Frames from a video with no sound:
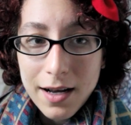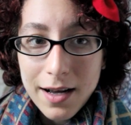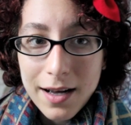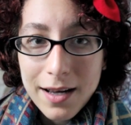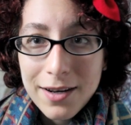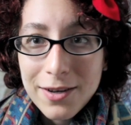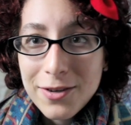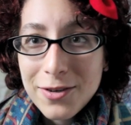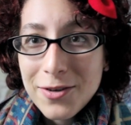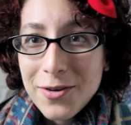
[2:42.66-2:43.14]

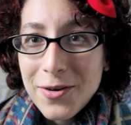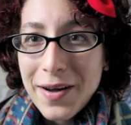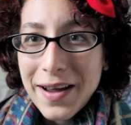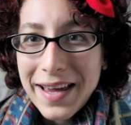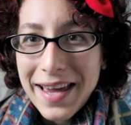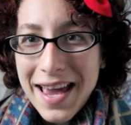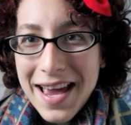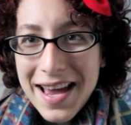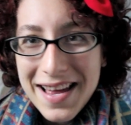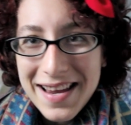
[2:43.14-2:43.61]
I don't know, I
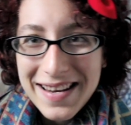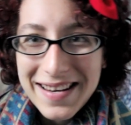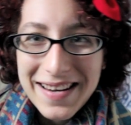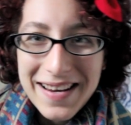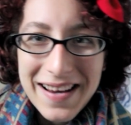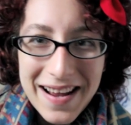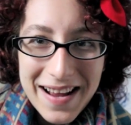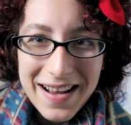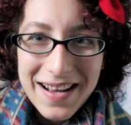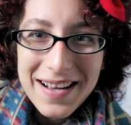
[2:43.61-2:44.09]
can't
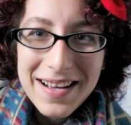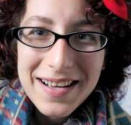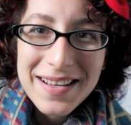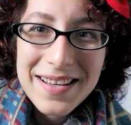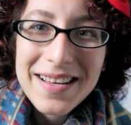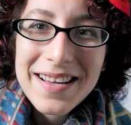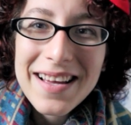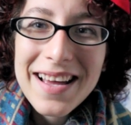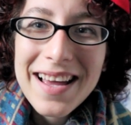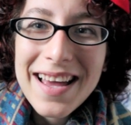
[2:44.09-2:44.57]

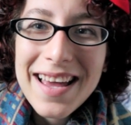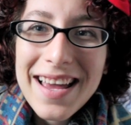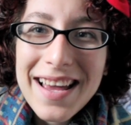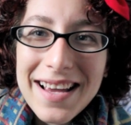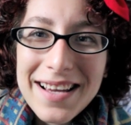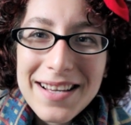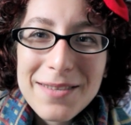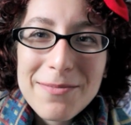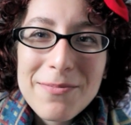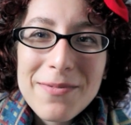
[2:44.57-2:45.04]

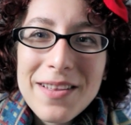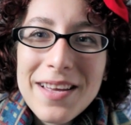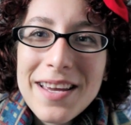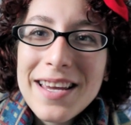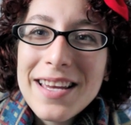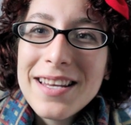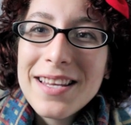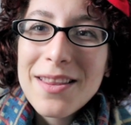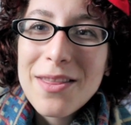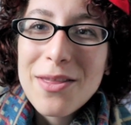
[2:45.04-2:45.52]

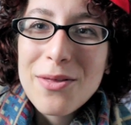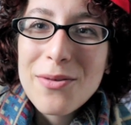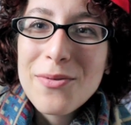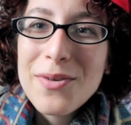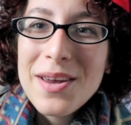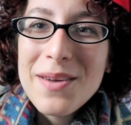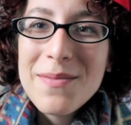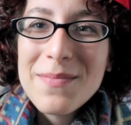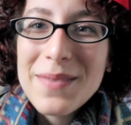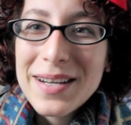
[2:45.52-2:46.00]
explain
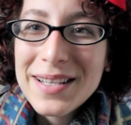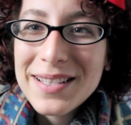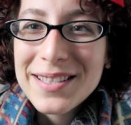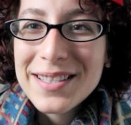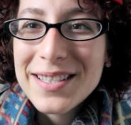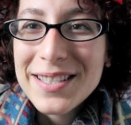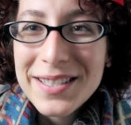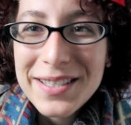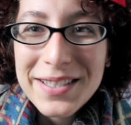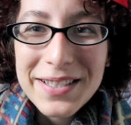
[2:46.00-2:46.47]
3
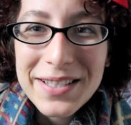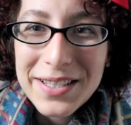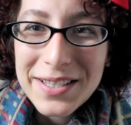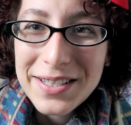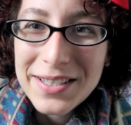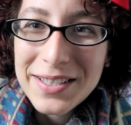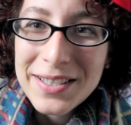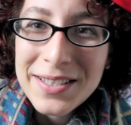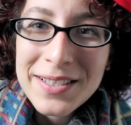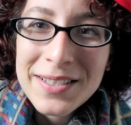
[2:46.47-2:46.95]
months in
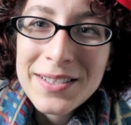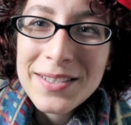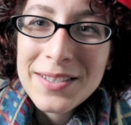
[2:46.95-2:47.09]
just a